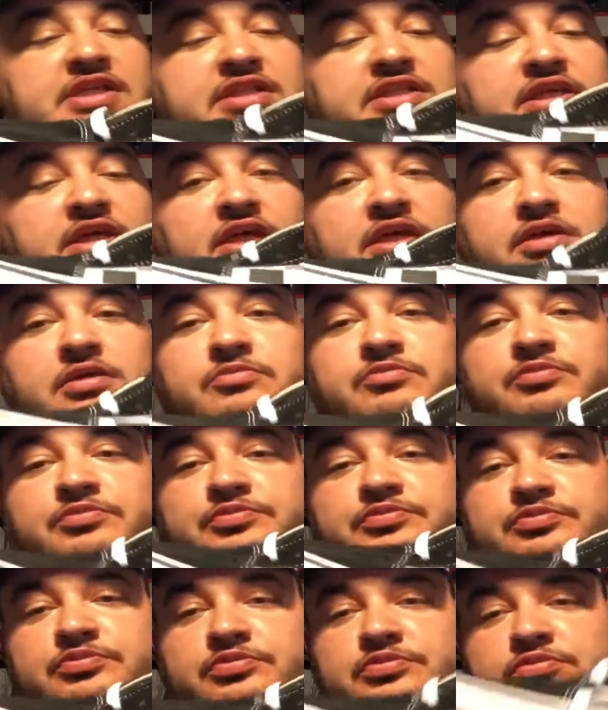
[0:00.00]
I think. A
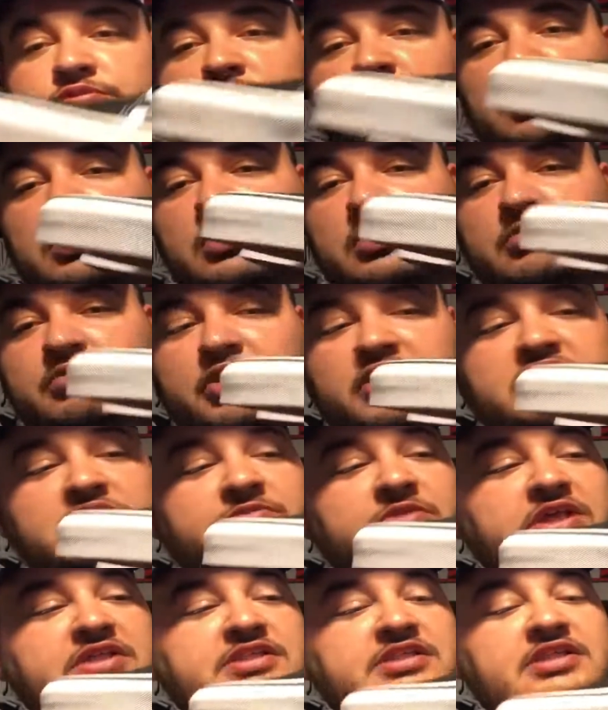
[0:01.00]
bunch of
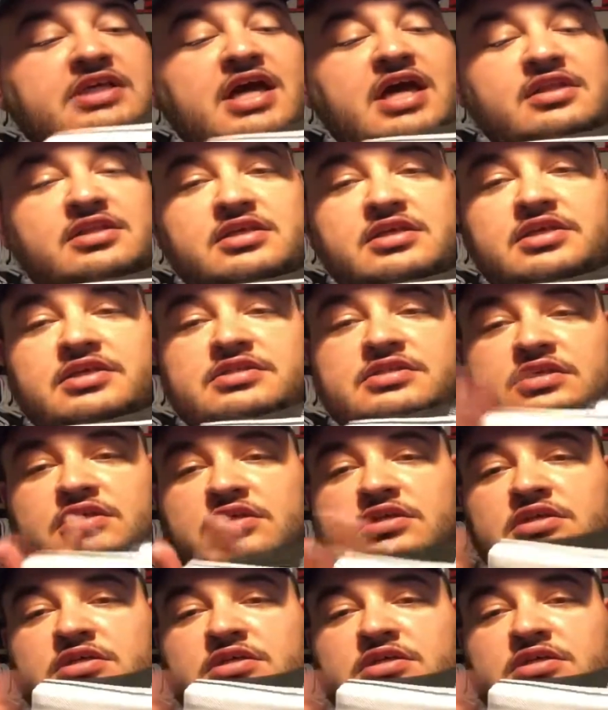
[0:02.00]
places got these.